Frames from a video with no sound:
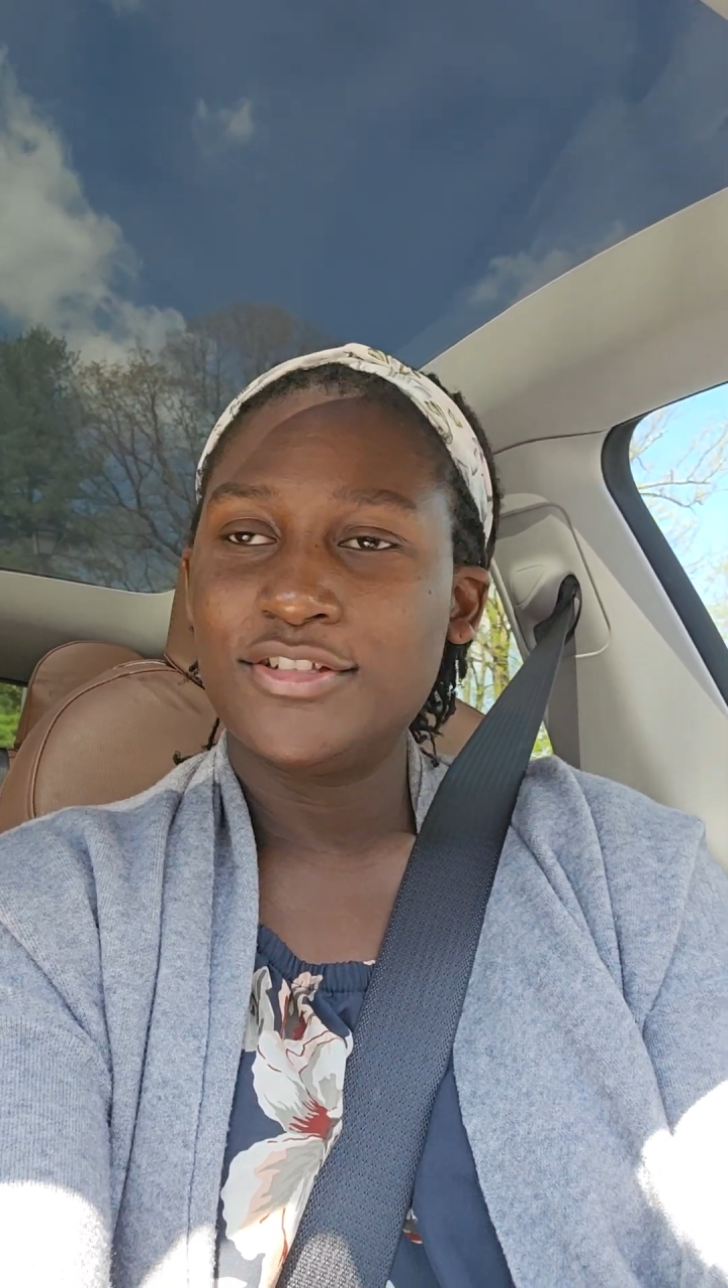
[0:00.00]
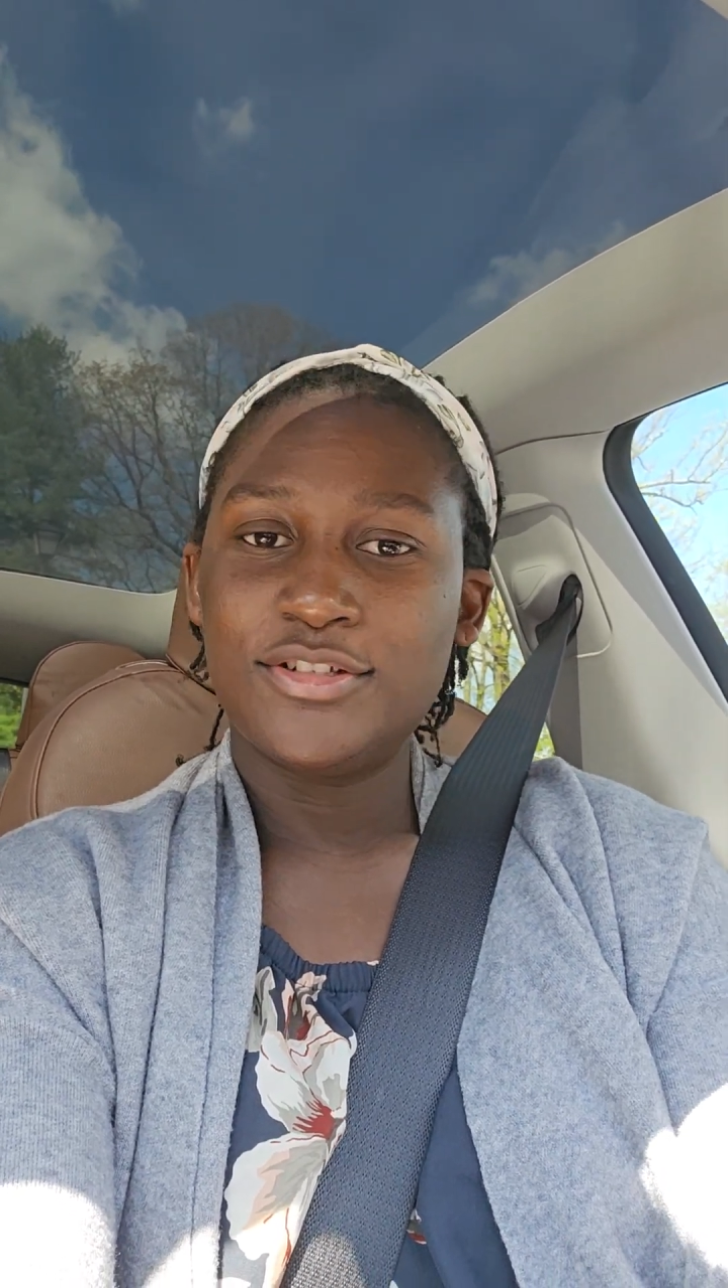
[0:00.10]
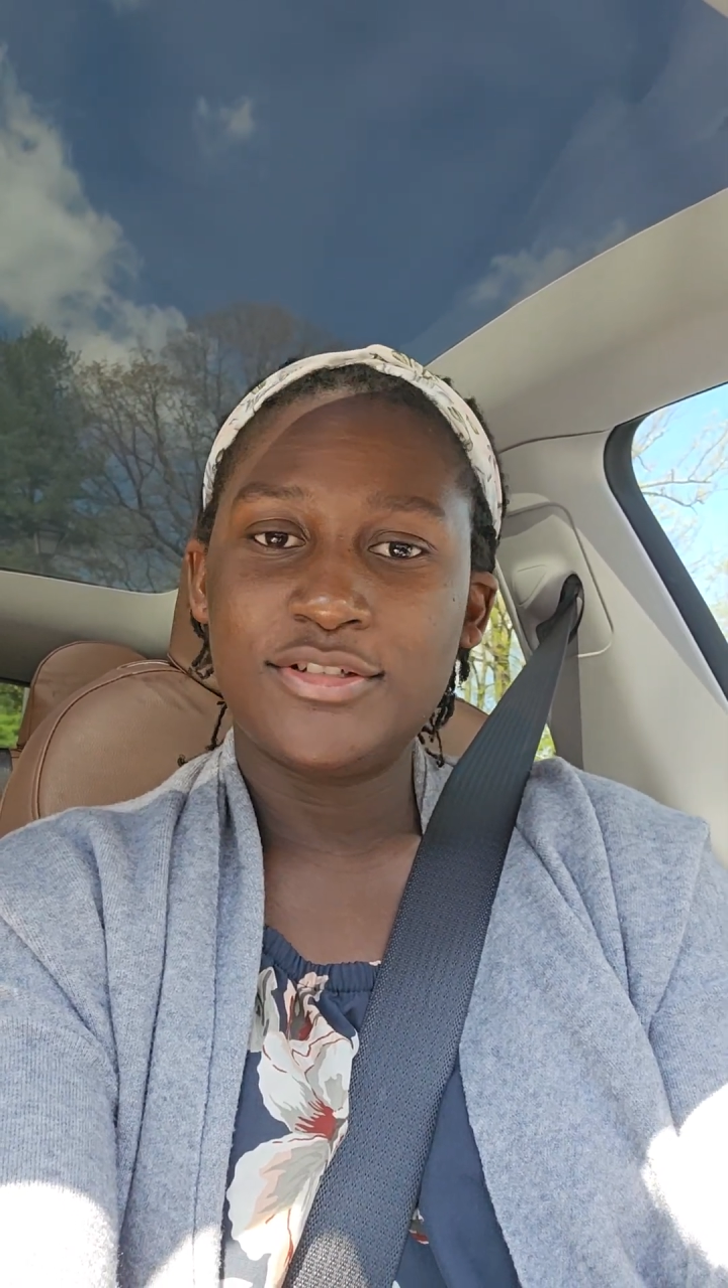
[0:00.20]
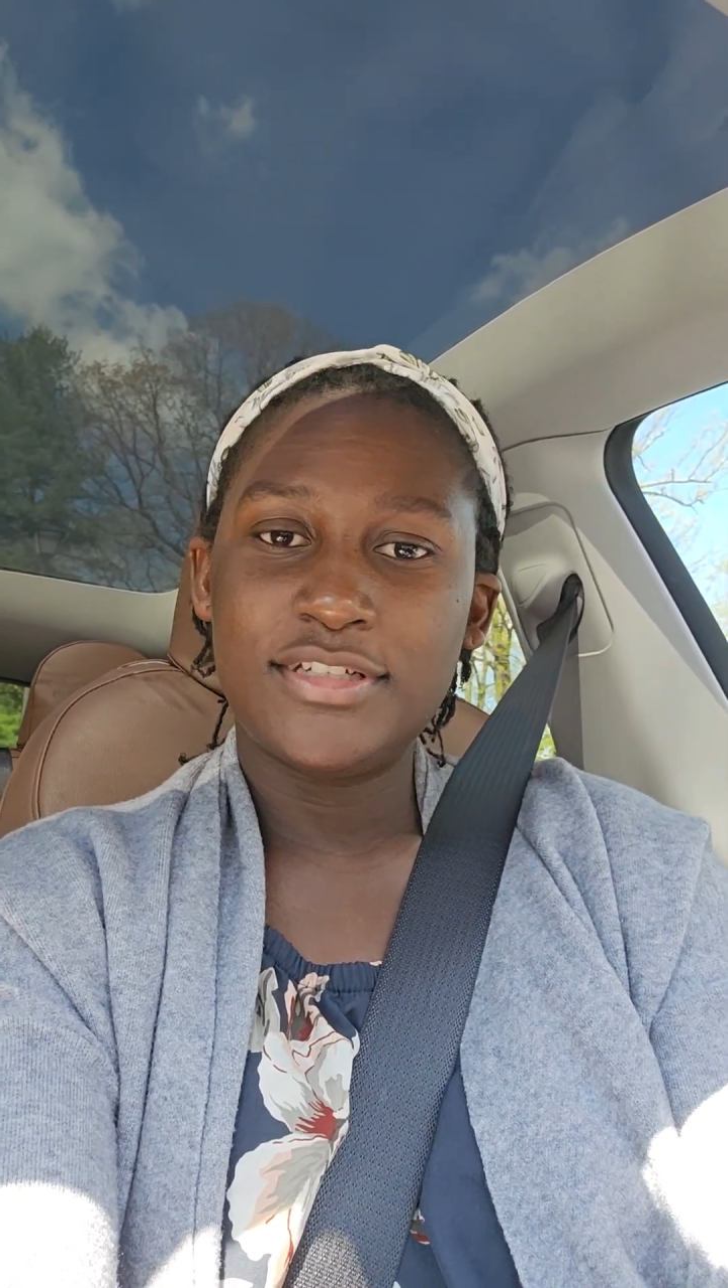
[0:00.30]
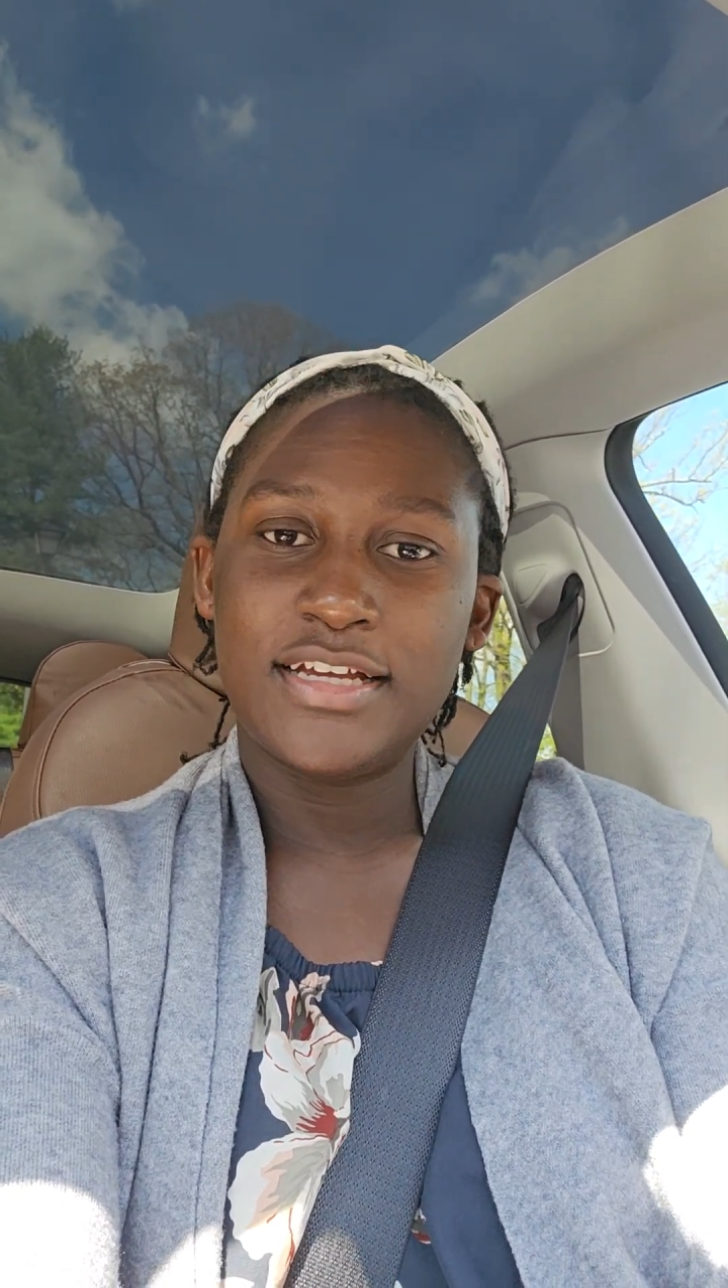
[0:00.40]

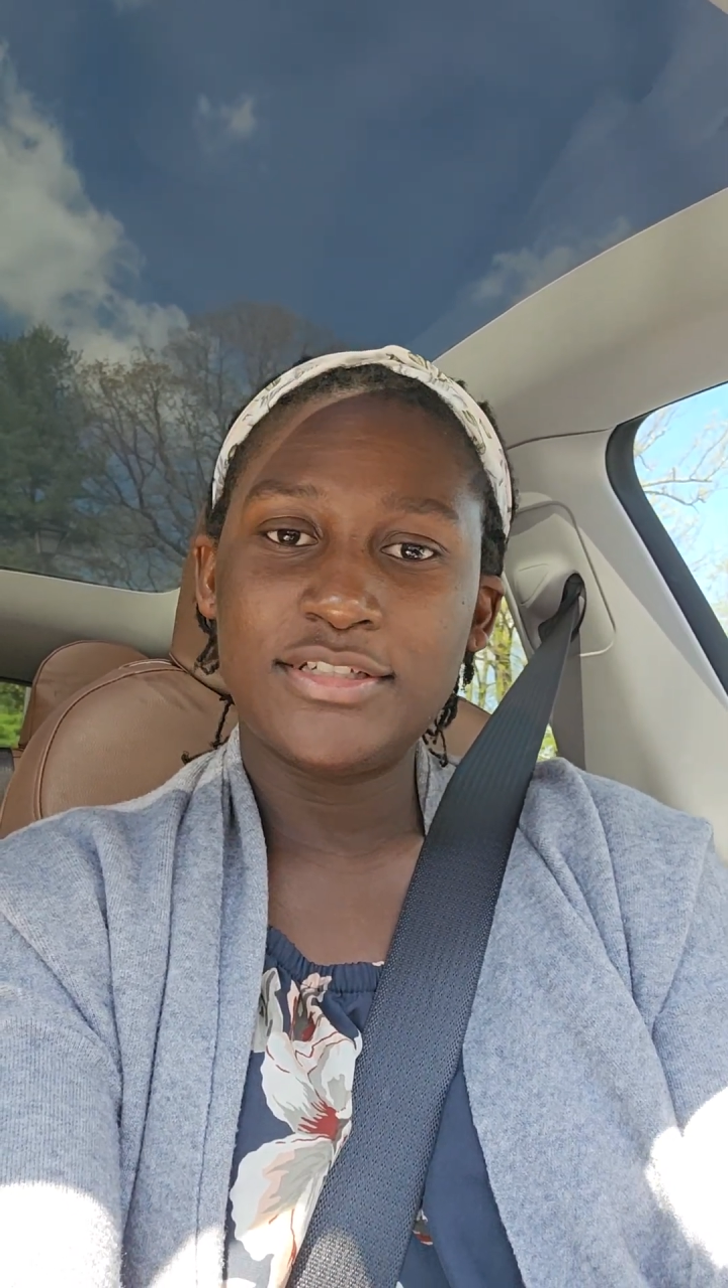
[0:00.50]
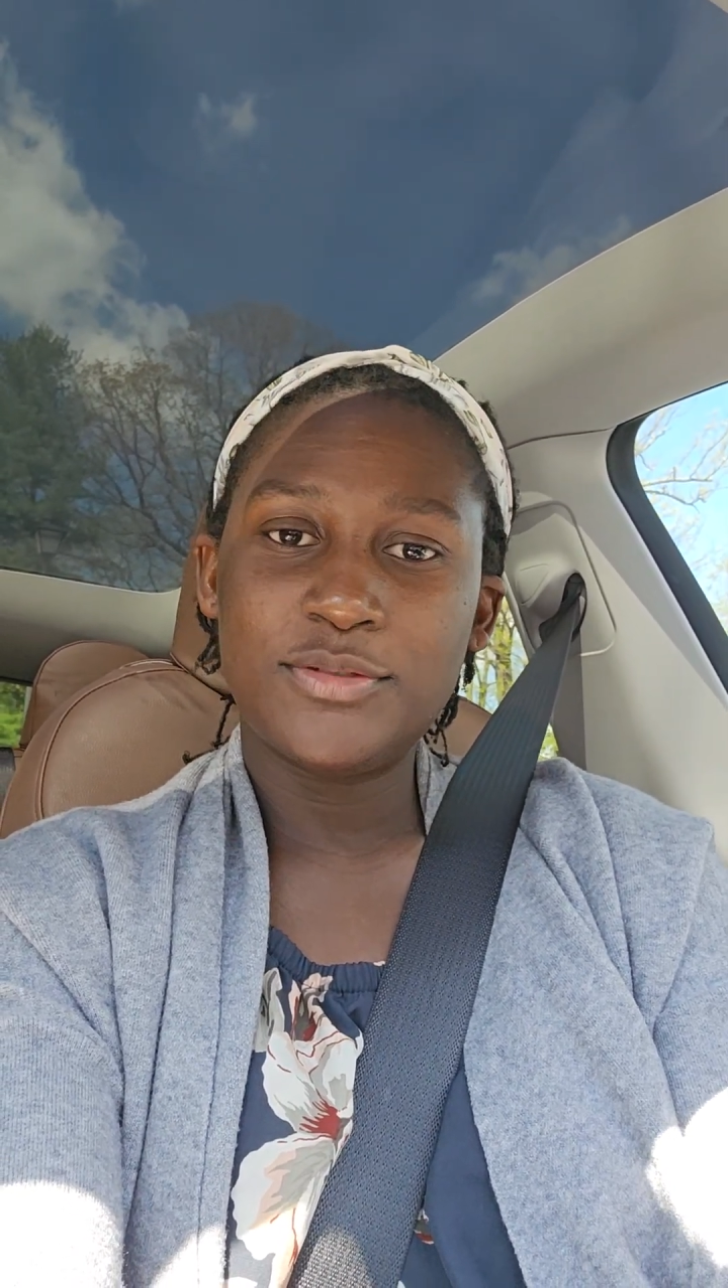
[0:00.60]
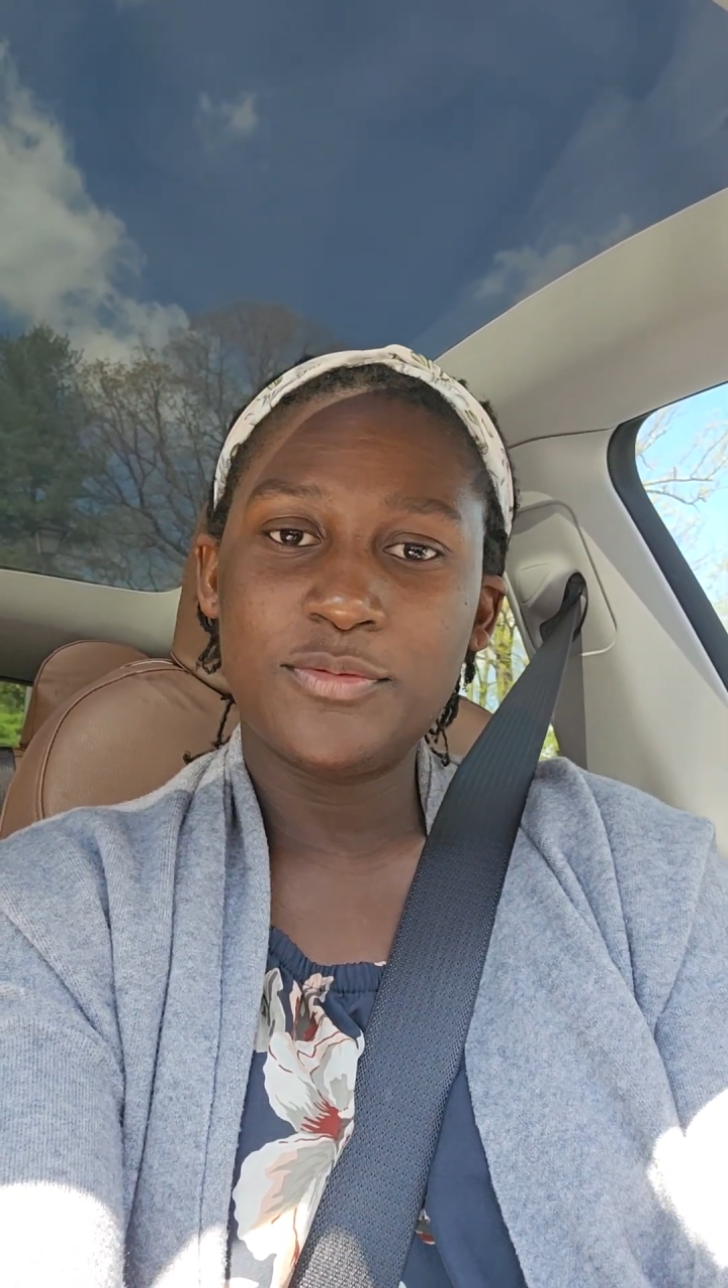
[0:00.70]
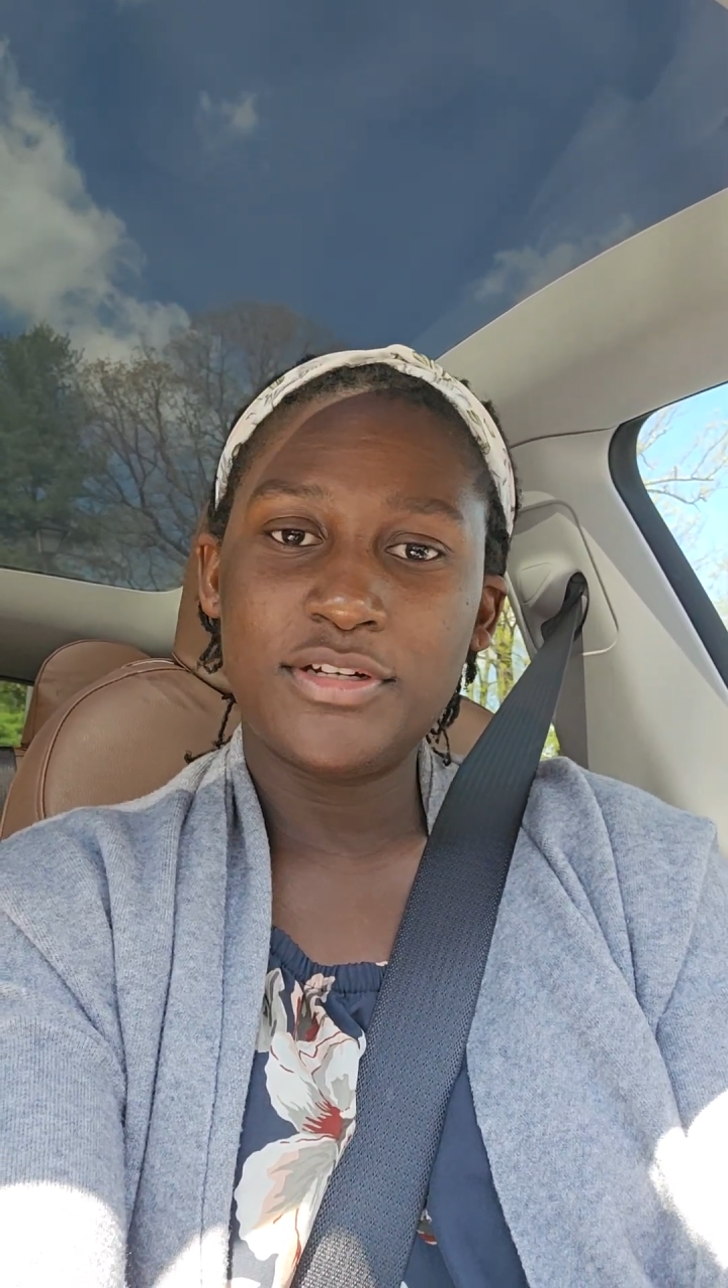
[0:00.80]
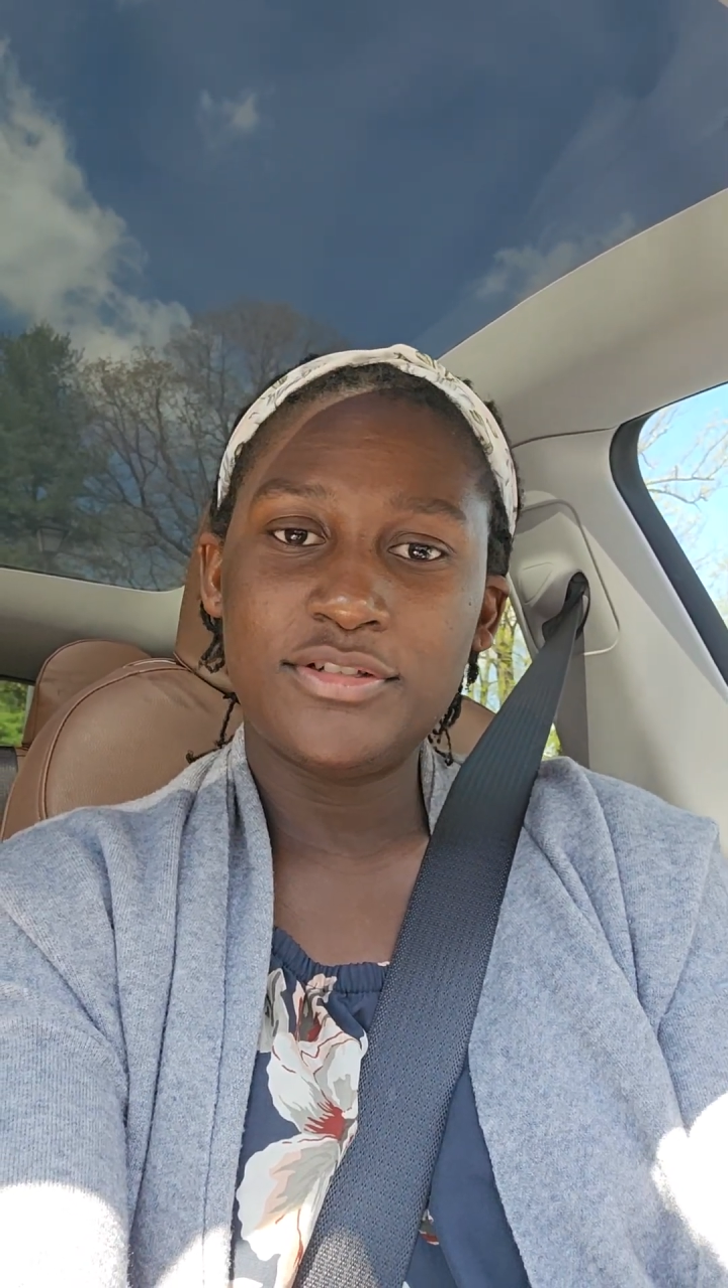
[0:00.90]
So today I
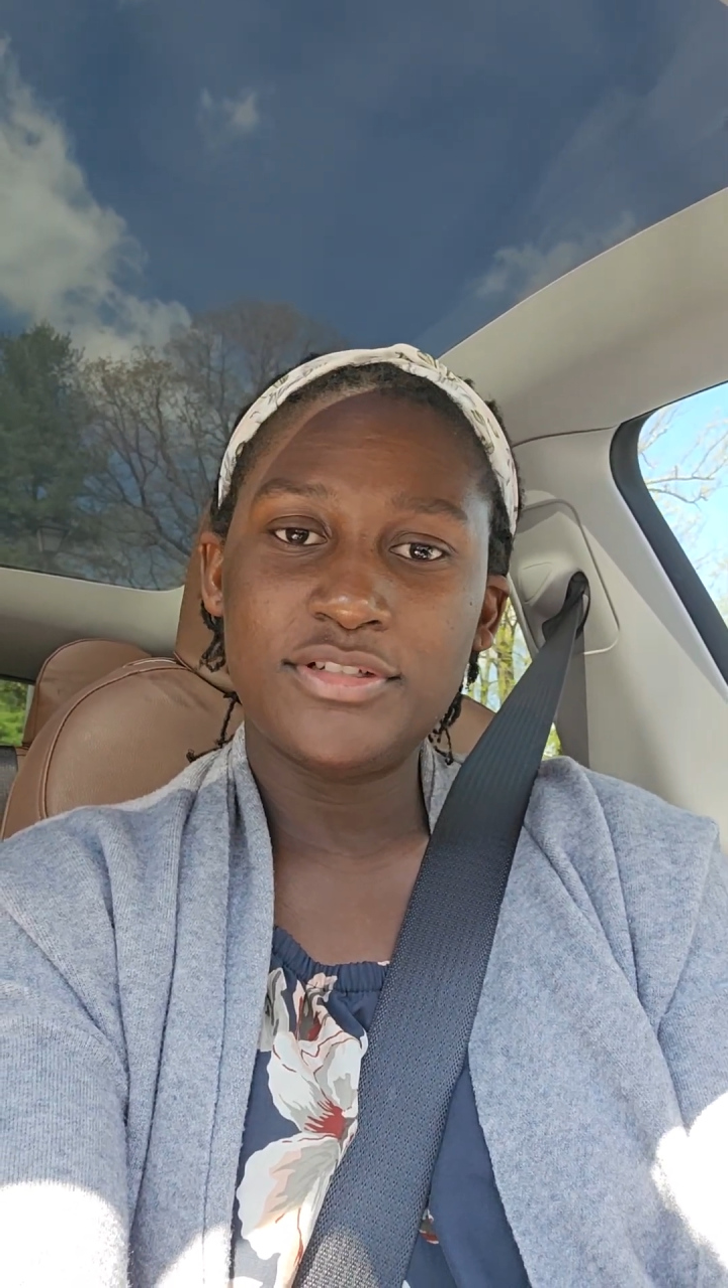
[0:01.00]
just wanted